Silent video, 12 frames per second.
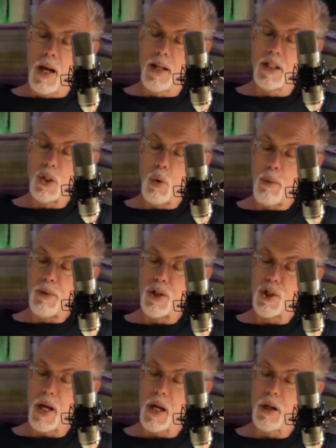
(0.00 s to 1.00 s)
and so up the
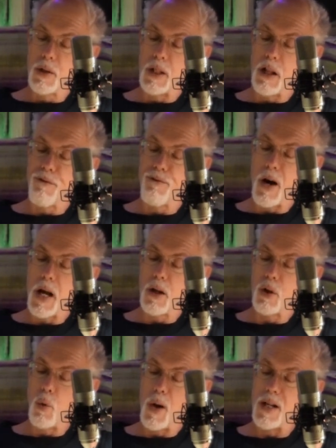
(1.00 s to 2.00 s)
channel to that
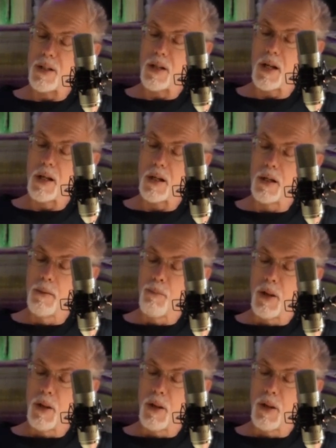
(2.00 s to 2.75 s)
final quayside,